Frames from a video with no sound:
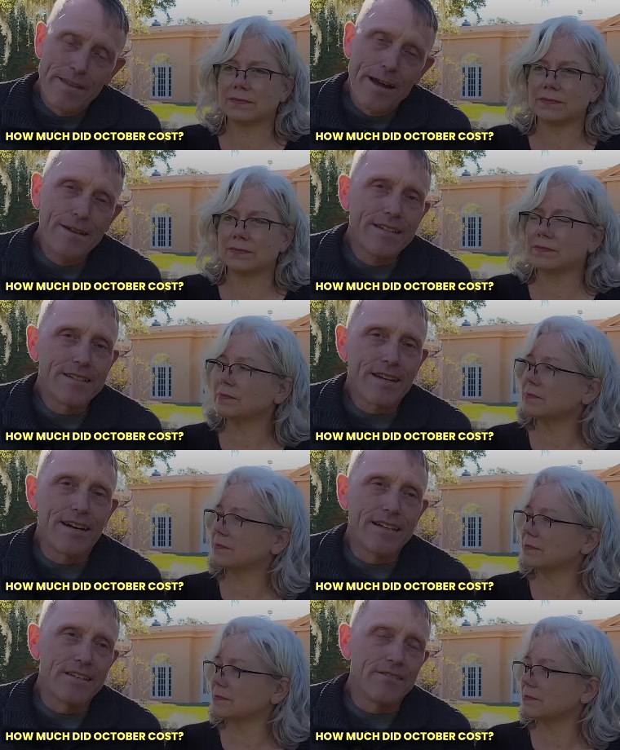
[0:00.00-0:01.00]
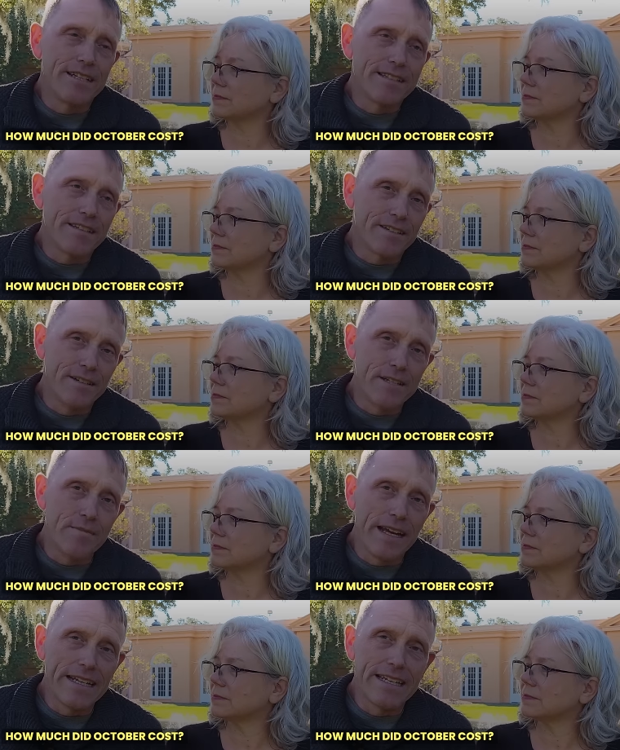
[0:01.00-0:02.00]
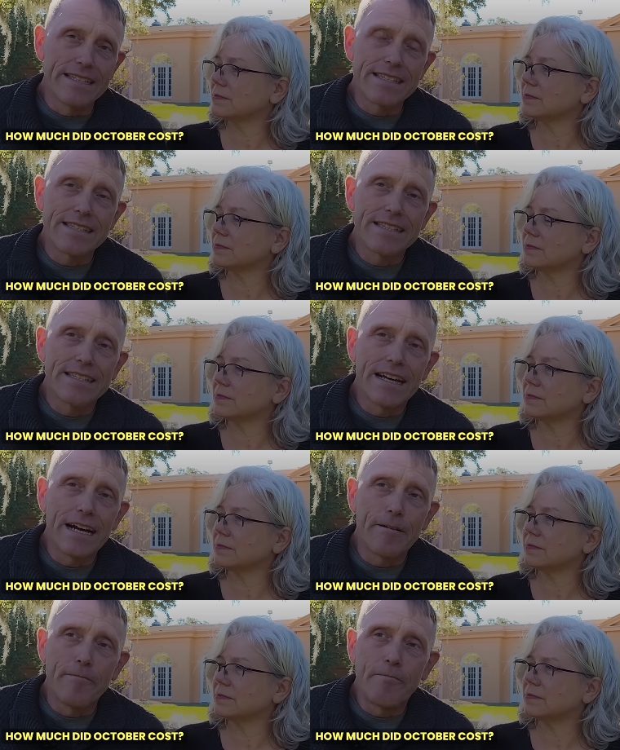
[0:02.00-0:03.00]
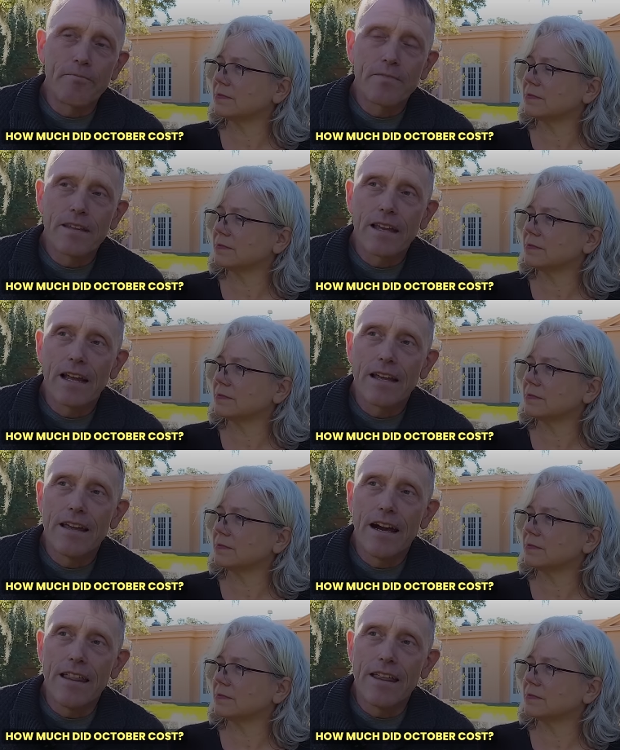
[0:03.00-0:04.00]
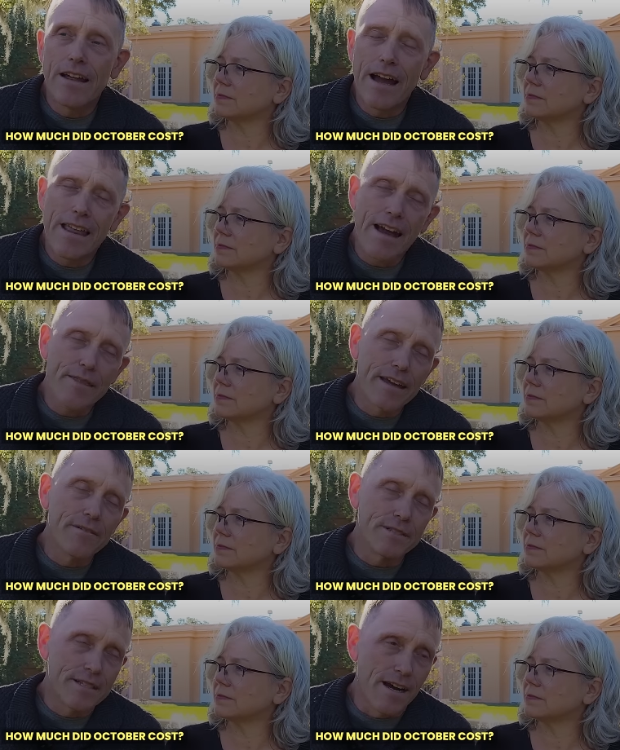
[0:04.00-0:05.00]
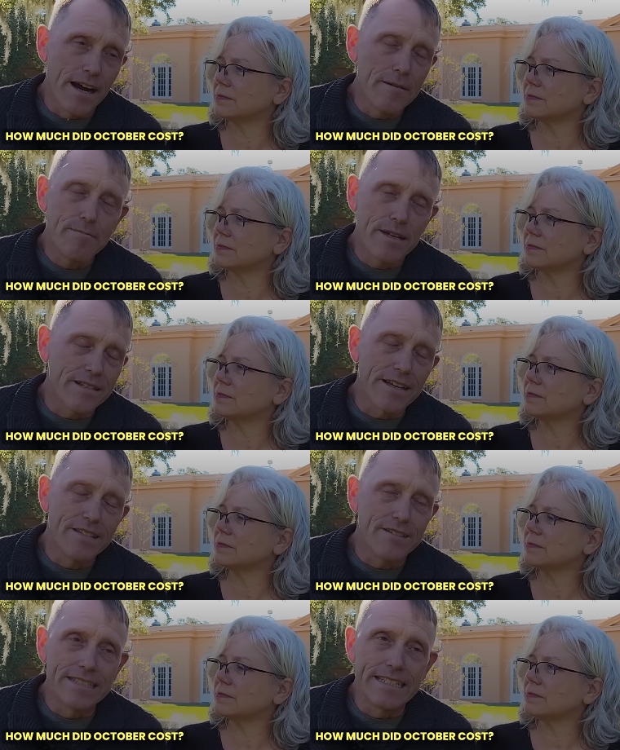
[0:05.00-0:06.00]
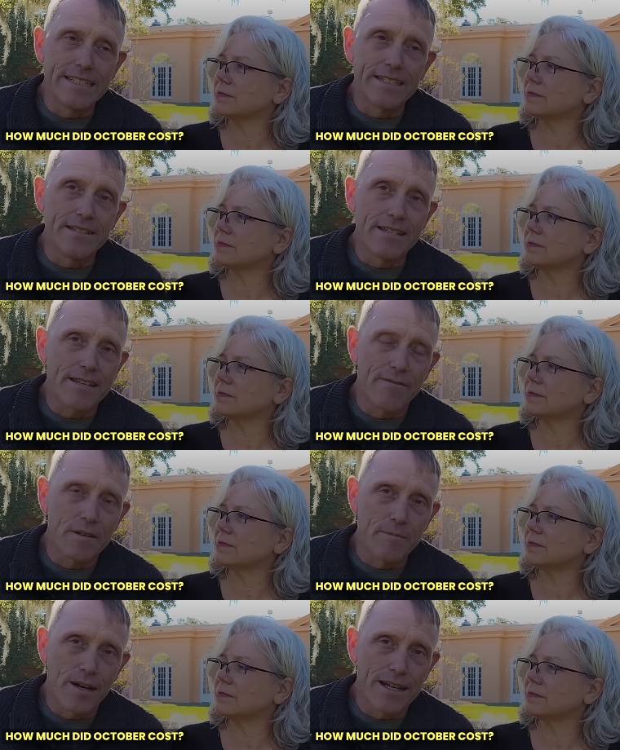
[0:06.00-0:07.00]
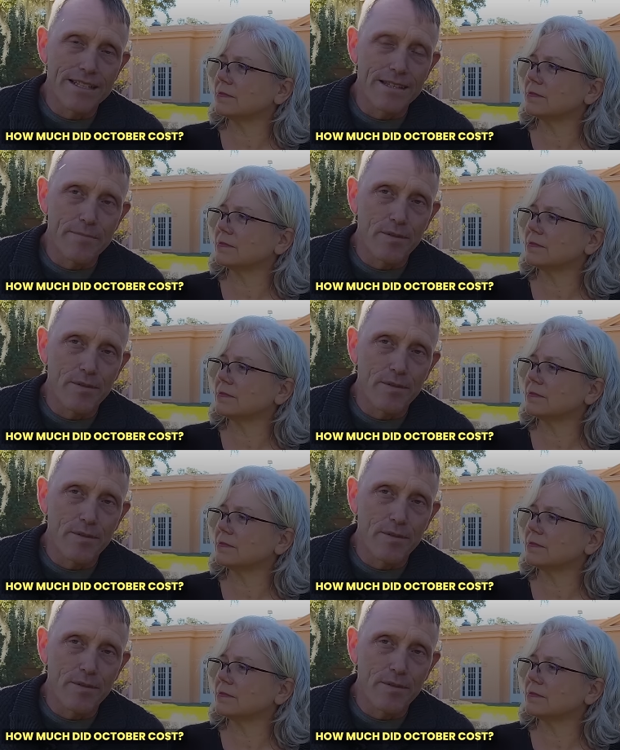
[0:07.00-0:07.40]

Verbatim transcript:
Speaker 1: I mean, there's a consequence, increased maintenance. Um, I, I, think it was time because I certainly didn't do the stuffing box in the